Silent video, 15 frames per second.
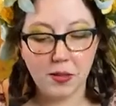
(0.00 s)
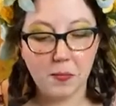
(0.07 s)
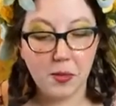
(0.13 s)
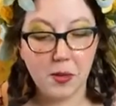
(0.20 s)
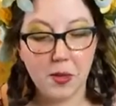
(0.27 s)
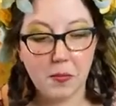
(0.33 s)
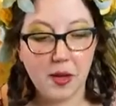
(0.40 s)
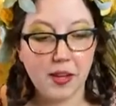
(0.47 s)
and put
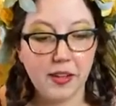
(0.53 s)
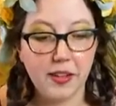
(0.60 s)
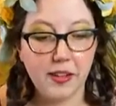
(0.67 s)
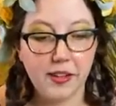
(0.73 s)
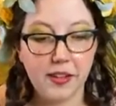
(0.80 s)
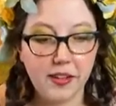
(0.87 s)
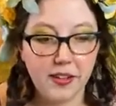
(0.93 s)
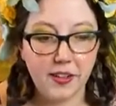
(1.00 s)
them on
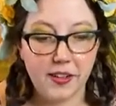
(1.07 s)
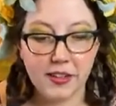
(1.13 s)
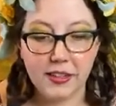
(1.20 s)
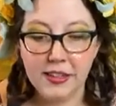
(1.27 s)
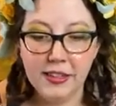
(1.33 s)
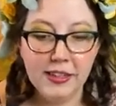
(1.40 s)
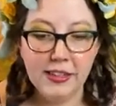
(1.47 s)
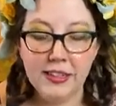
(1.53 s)
here and
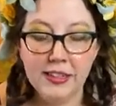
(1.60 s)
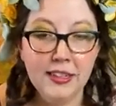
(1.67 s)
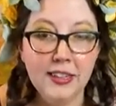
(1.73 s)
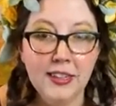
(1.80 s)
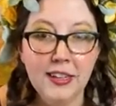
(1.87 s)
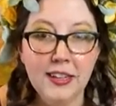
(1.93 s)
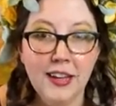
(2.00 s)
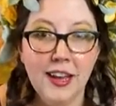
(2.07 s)

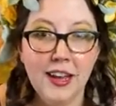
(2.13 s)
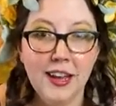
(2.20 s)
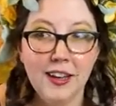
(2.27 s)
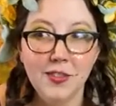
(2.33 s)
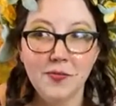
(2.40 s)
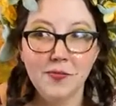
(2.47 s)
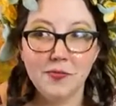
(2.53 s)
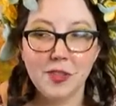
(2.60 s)

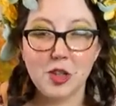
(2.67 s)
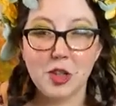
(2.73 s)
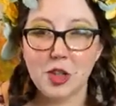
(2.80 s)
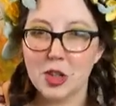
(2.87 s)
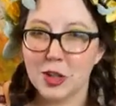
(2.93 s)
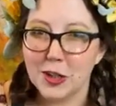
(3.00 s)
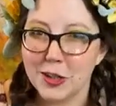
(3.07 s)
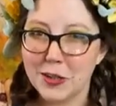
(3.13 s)

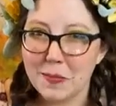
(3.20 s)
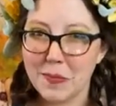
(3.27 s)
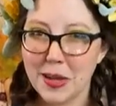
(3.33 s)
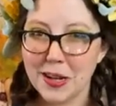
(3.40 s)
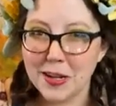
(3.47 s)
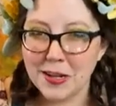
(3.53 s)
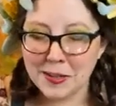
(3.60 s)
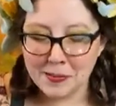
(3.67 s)
secure it better.
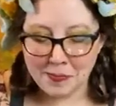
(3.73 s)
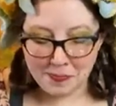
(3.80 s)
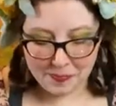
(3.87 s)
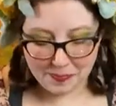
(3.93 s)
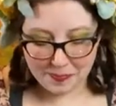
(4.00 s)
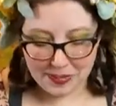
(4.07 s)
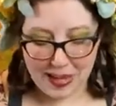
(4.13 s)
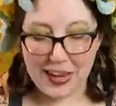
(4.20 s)

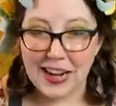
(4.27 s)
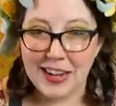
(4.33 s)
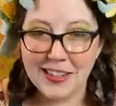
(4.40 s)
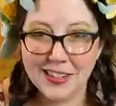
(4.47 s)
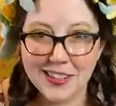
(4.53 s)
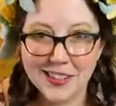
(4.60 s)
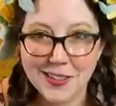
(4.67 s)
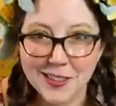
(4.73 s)
And I
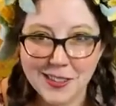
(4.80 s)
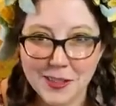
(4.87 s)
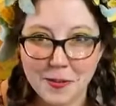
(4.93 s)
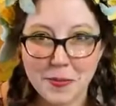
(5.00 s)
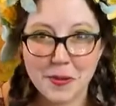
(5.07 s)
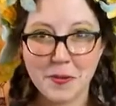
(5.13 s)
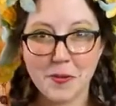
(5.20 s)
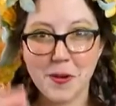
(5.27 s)
just use a little
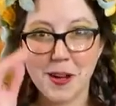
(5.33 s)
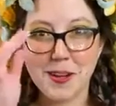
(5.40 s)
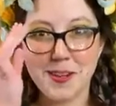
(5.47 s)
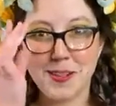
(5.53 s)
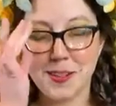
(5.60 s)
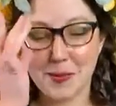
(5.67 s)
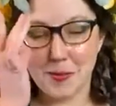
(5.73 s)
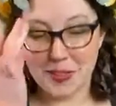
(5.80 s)
bit of water
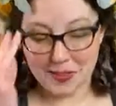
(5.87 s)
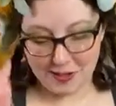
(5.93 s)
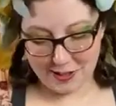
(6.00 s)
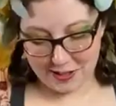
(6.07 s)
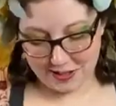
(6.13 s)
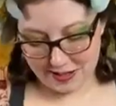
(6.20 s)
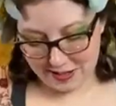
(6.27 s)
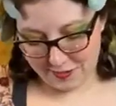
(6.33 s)
and some
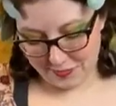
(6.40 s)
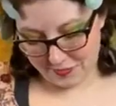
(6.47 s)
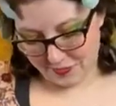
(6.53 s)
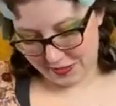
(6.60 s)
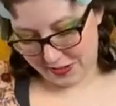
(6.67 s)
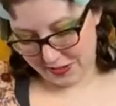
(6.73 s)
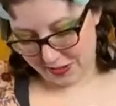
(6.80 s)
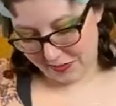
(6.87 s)
suction now.
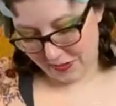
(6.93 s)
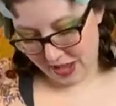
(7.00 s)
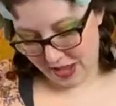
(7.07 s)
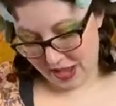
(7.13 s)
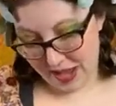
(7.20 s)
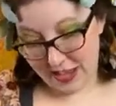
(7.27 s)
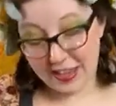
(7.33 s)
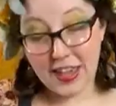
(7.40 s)
So
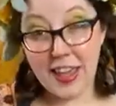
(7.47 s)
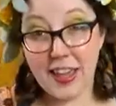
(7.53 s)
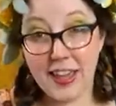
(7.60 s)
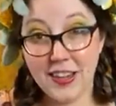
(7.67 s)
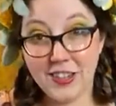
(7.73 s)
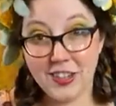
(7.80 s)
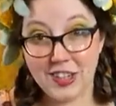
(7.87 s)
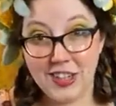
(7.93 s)

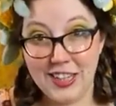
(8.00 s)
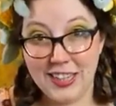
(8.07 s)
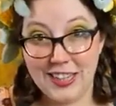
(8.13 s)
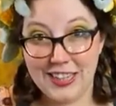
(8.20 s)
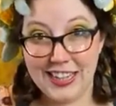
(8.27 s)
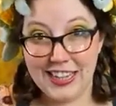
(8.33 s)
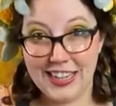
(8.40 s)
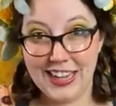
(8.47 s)

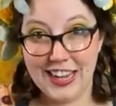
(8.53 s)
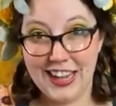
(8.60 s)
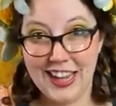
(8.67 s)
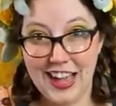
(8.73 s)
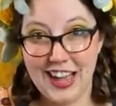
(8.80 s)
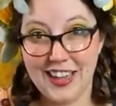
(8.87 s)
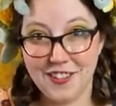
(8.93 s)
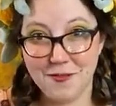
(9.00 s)
occasionally
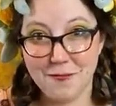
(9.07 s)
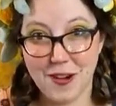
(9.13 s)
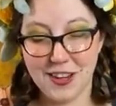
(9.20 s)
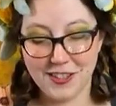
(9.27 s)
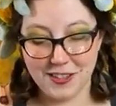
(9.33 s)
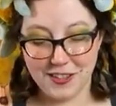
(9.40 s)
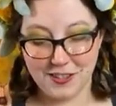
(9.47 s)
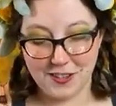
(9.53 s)
I've
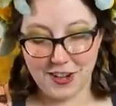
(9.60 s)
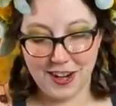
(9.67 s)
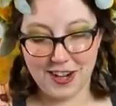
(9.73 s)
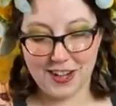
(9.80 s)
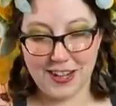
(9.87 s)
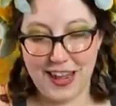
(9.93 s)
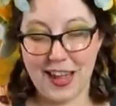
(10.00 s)
pressed too hard and